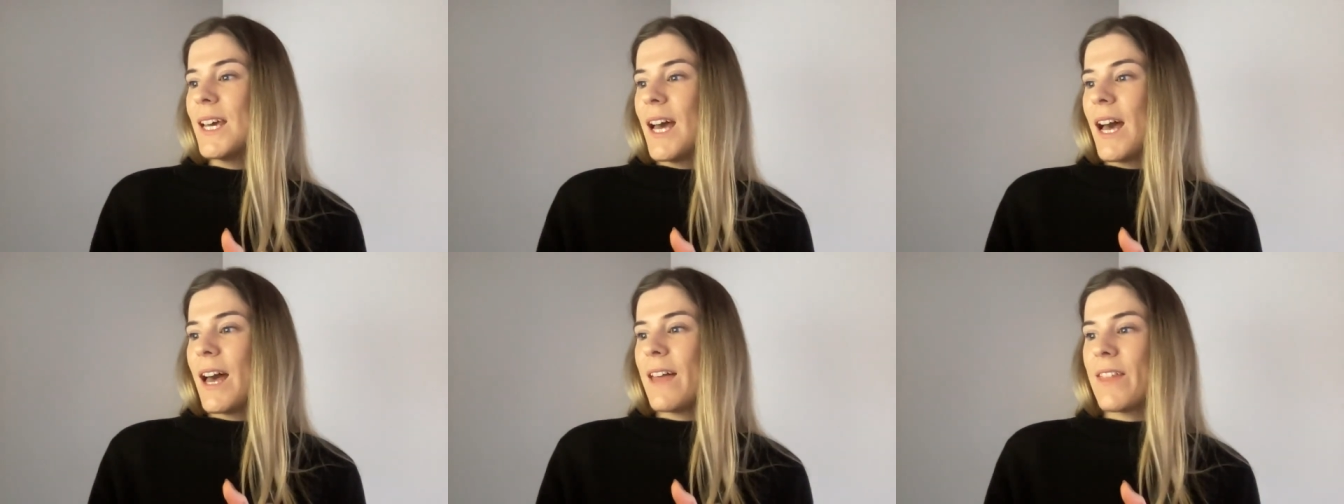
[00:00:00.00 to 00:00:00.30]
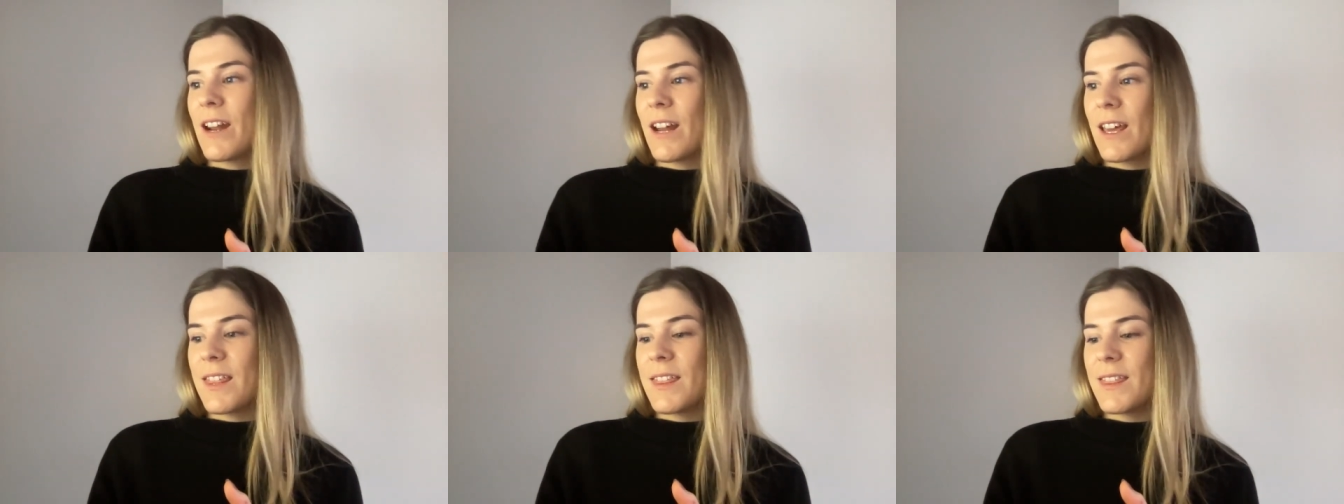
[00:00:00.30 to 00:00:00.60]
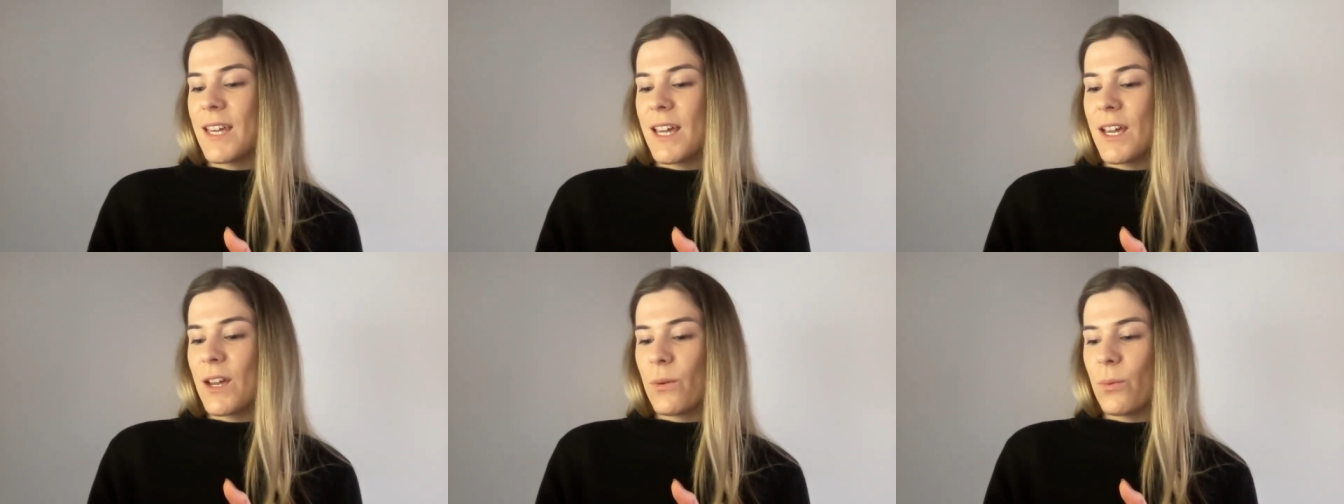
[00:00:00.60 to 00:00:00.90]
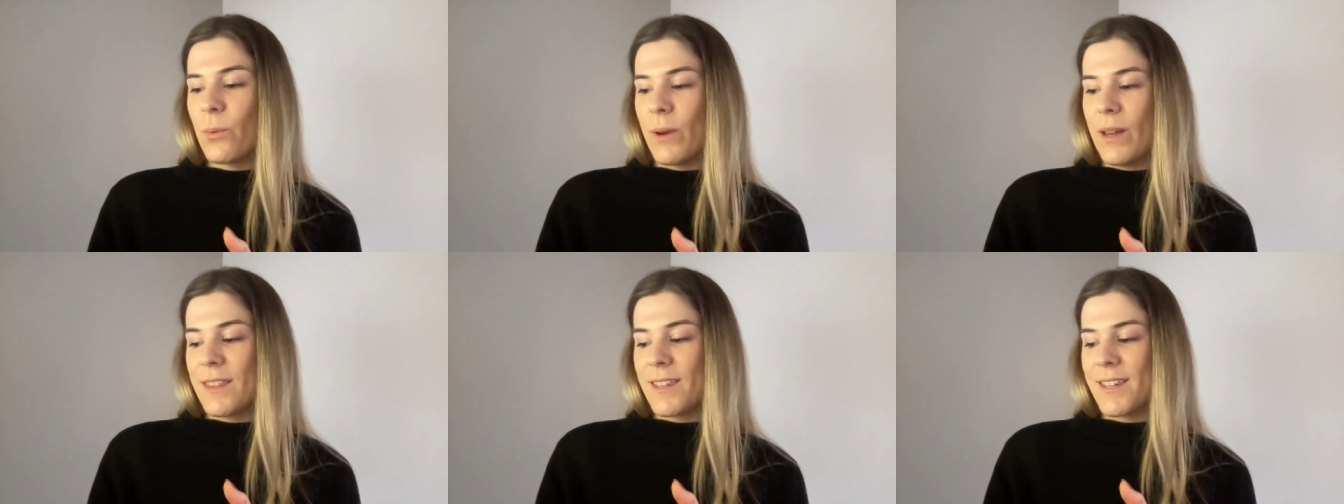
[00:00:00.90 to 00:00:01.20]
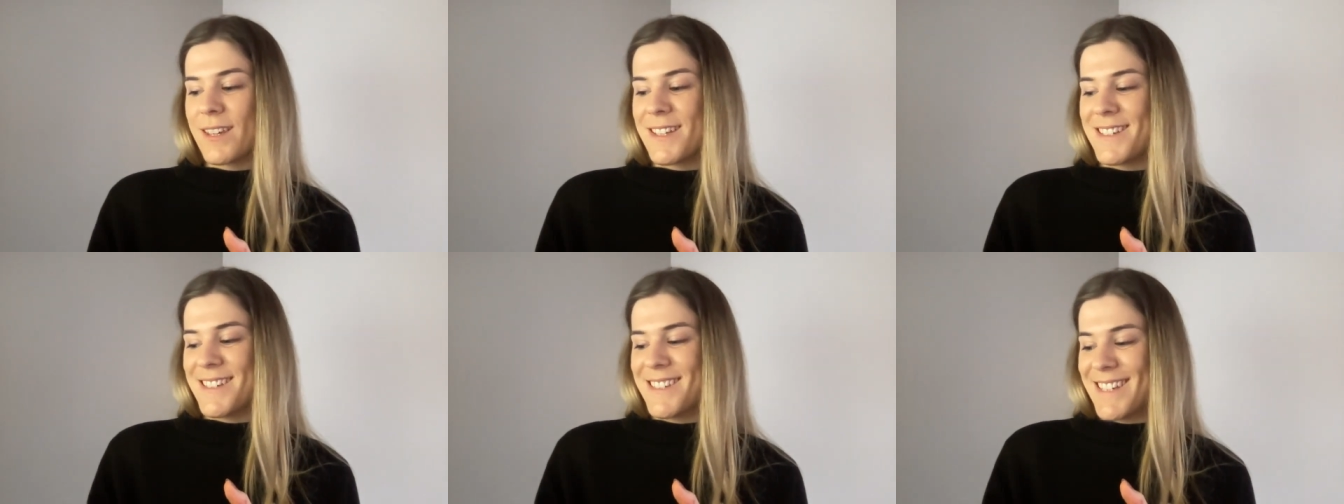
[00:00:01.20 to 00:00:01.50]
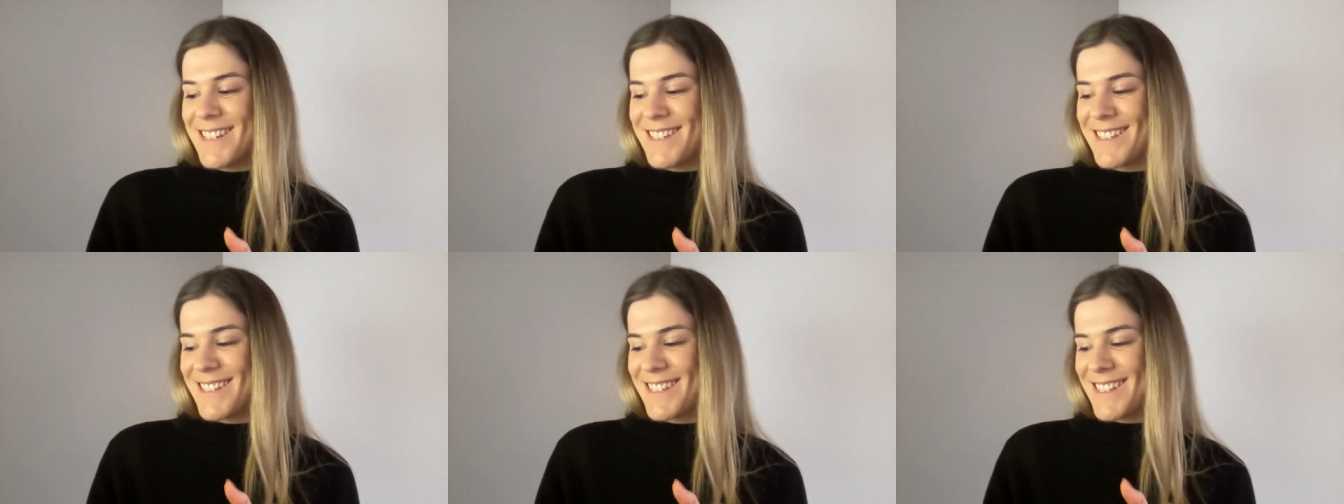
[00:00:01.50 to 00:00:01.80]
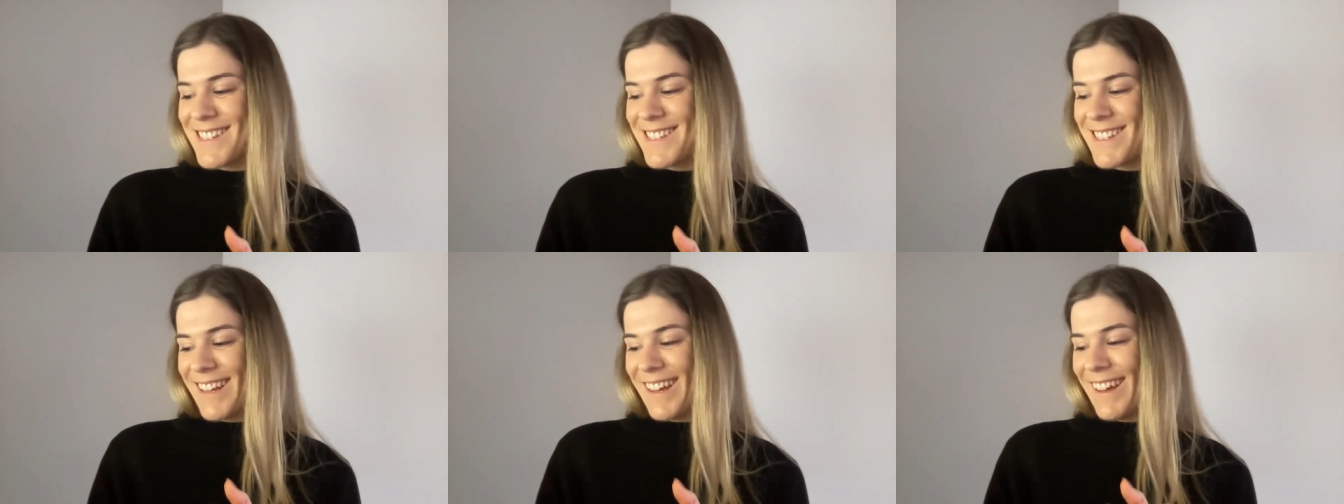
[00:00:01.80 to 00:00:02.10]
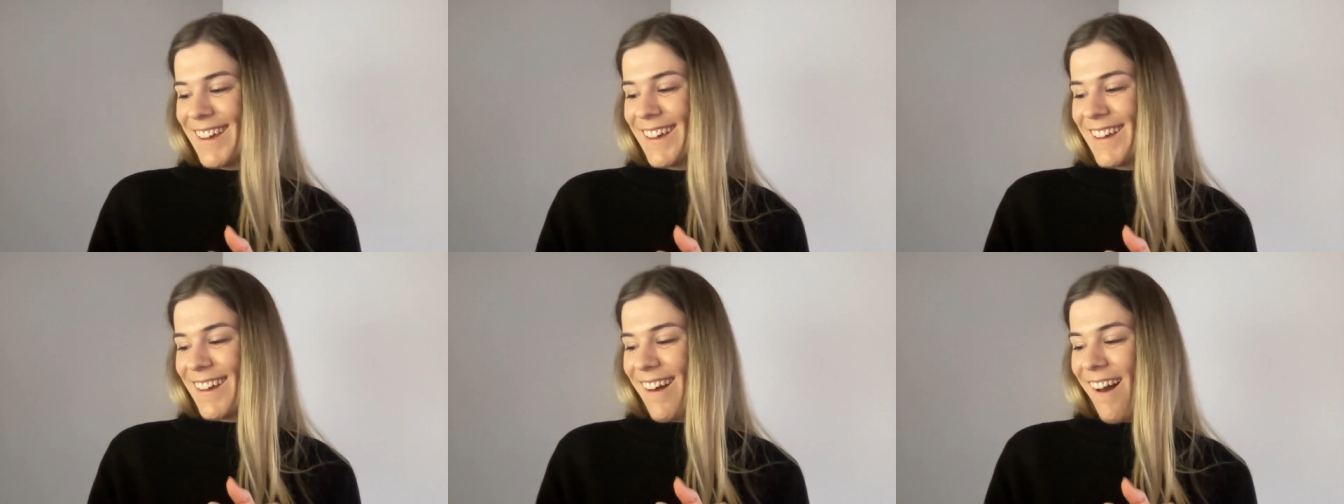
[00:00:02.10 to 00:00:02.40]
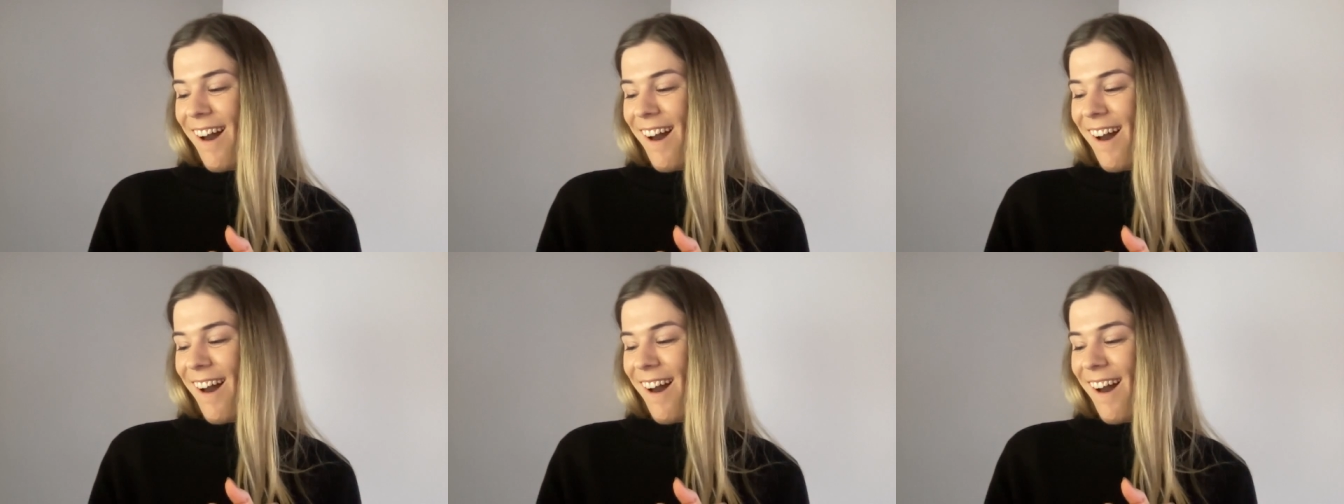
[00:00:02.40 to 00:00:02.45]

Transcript: And then I think with consistency,